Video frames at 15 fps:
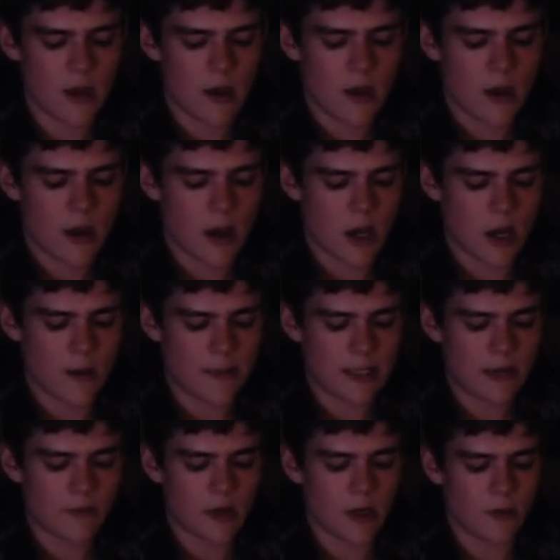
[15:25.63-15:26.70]
and then
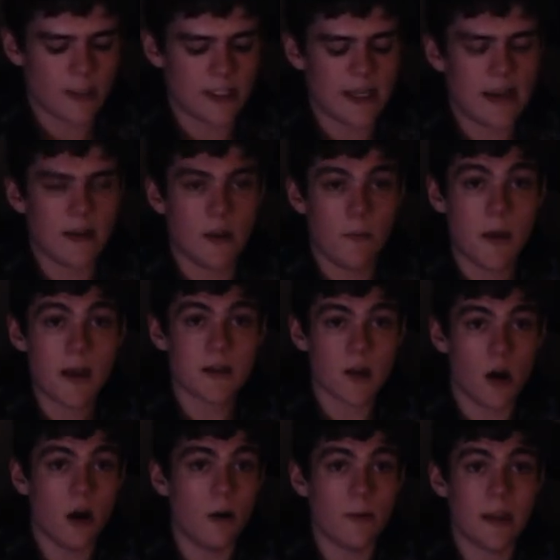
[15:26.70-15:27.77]
we were able to take the bus
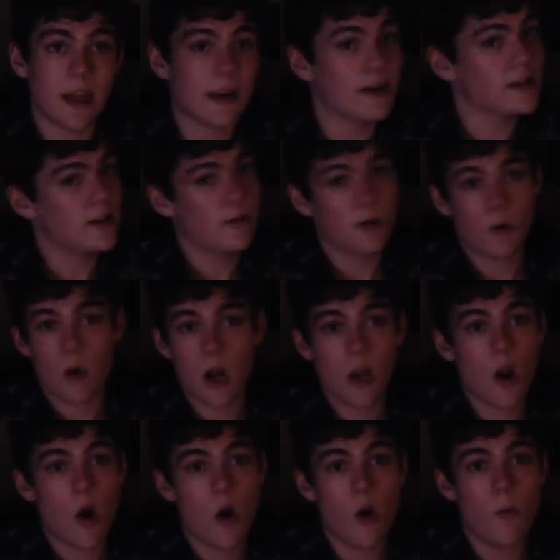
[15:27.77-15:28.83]
home, and then I was able to walk
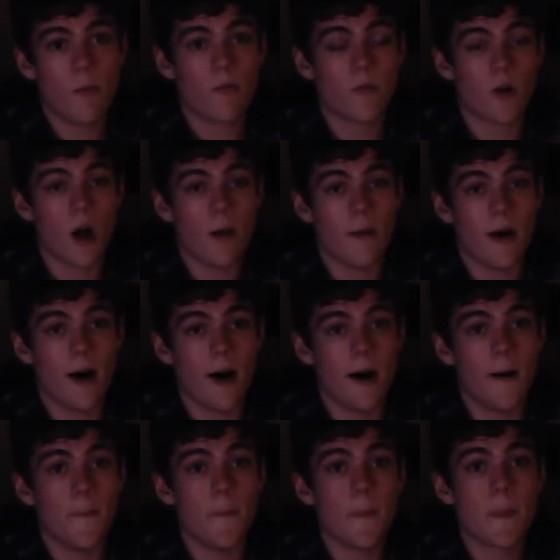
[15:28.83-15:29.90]
home from
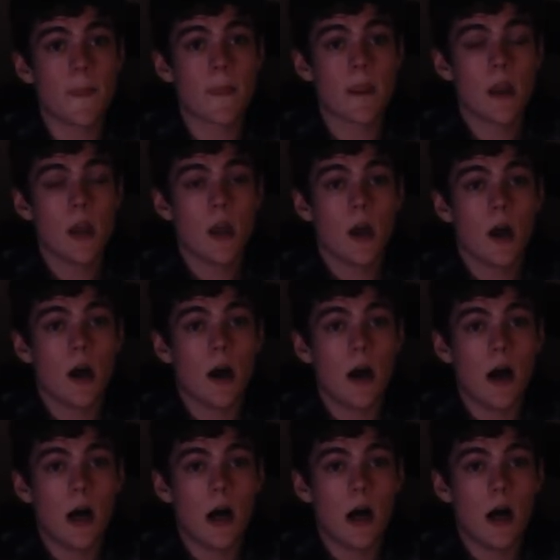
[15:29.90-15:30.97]
um,
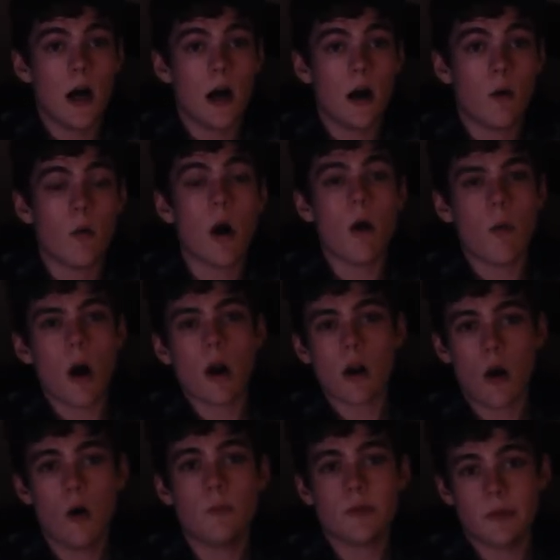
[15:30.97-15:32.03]
uh, walk walk
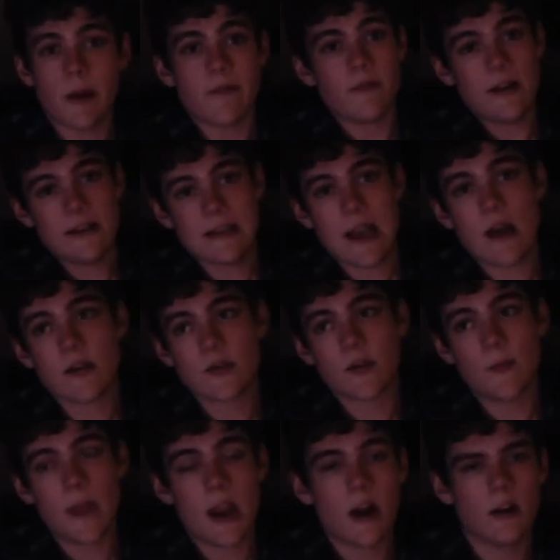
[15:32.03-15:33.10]
home to my friend's house from
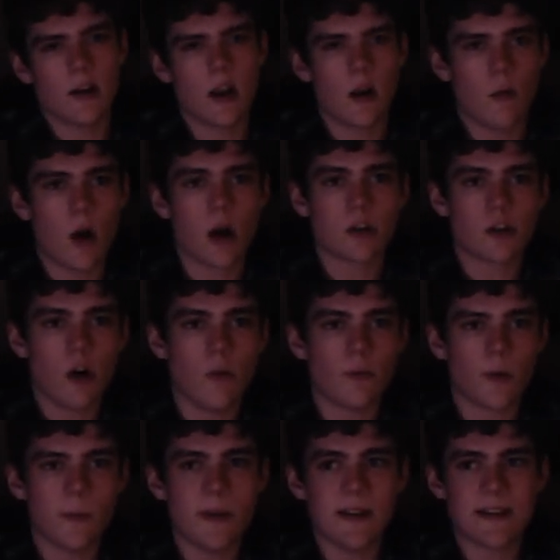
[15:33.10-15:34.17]
there, and then I walked home
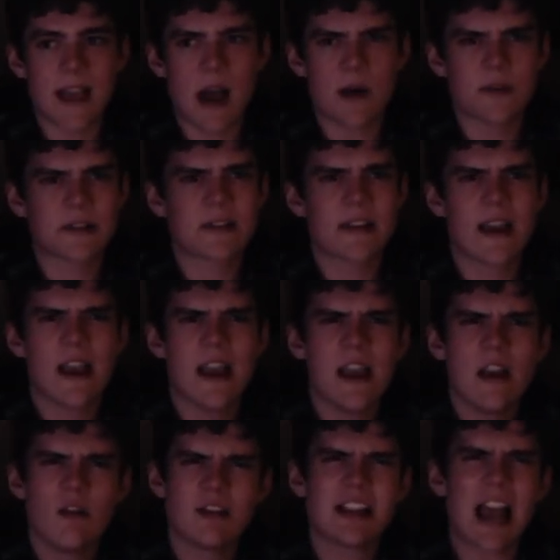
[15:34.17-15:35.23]
from his house.
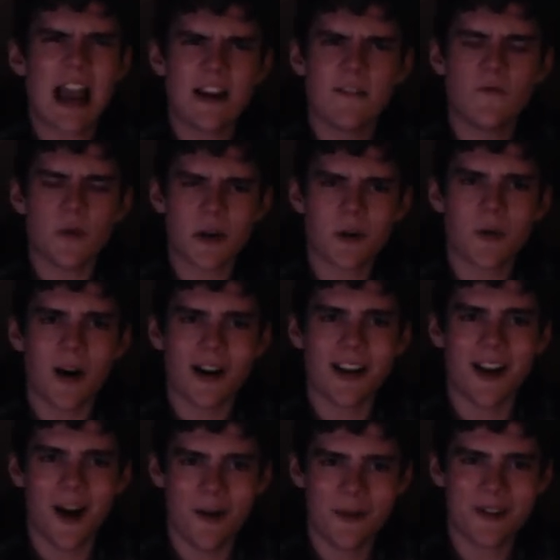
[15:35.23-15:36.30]
It was kind of weird walking
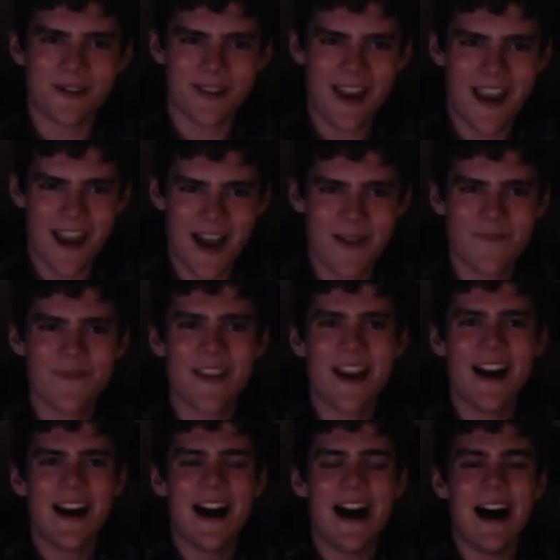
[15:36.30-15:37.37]
home at 3 a.m.
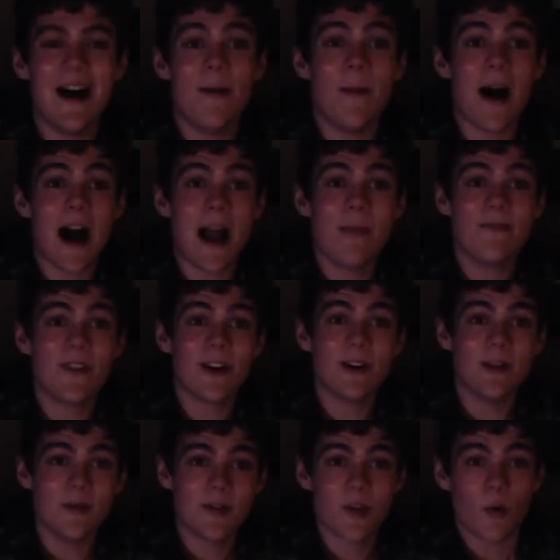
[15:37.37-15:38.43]
Um, I'm very
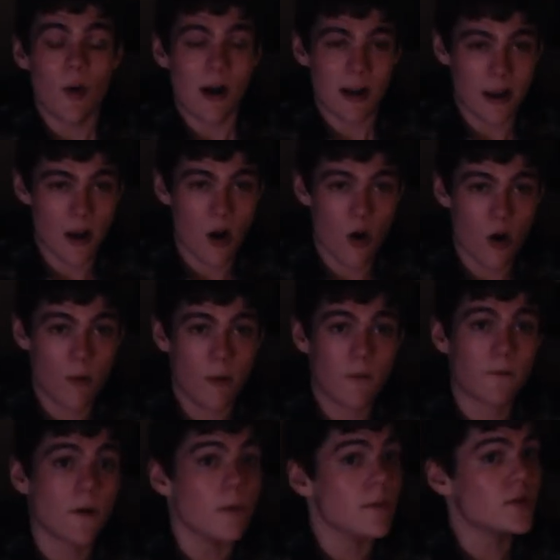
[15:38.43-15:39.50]
used to walking home
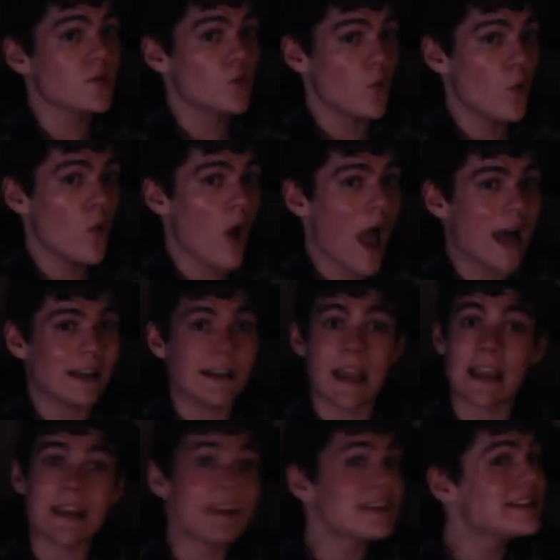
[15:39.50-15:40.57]
from school at
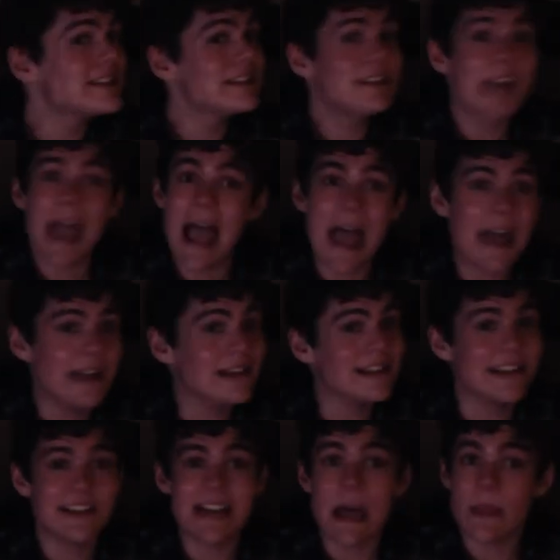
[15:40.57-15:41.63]
like 10
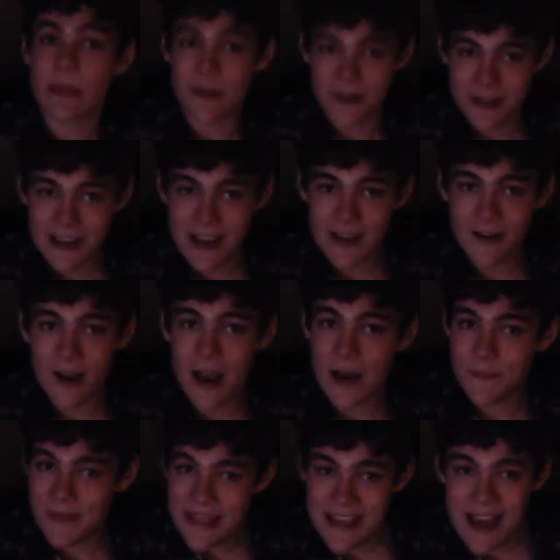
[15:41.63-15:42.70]
to 10:30 uh,
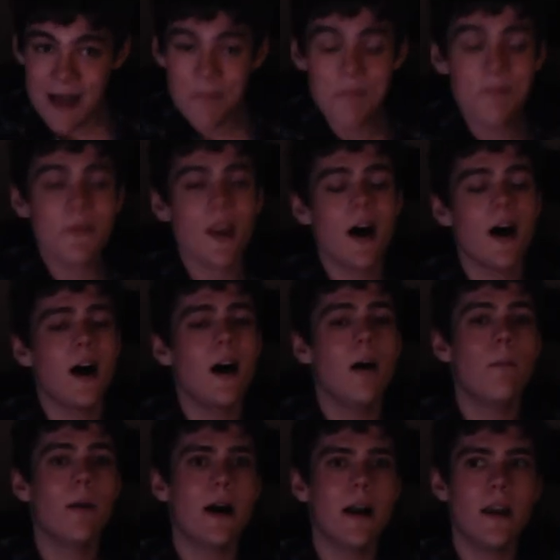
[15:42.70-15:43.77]
p.m. Uh,
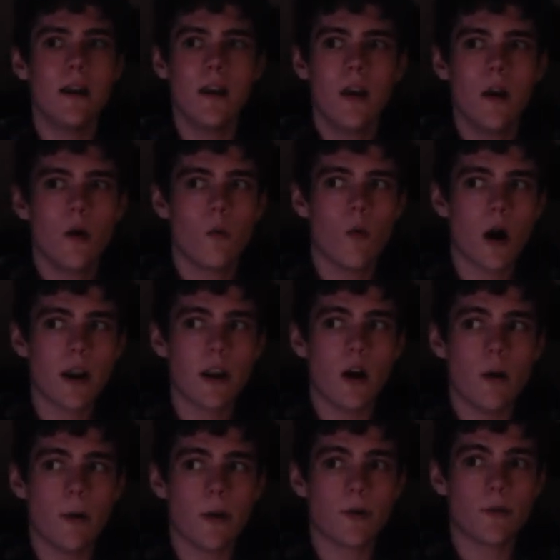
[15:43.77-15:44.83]
but walking
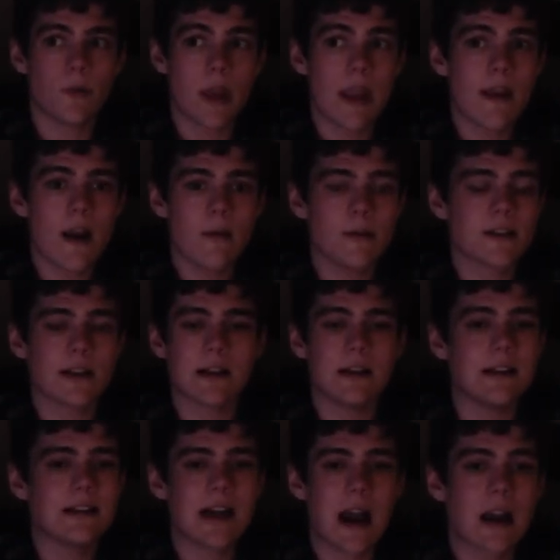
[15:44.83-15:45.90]
home at 3 a.m. is like an
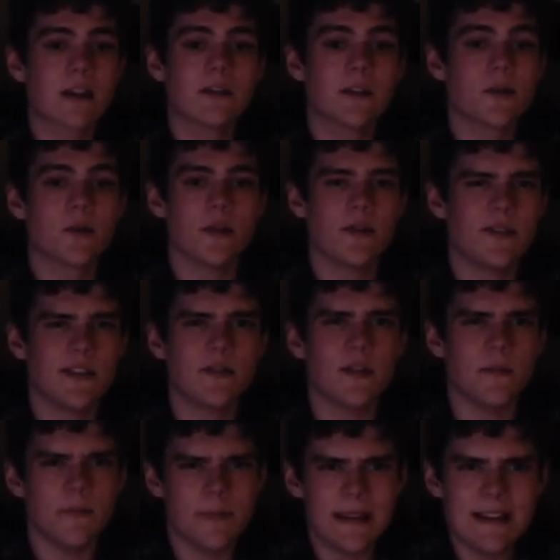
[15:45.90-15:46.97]
entirely sort of
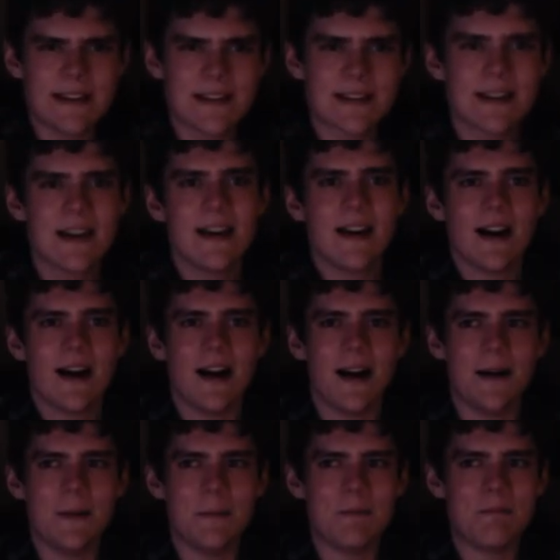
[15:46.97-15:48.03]
different beast.
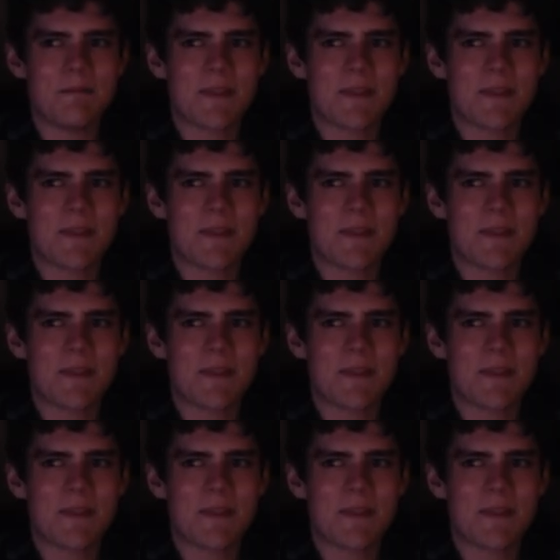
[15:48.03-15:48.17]
Um,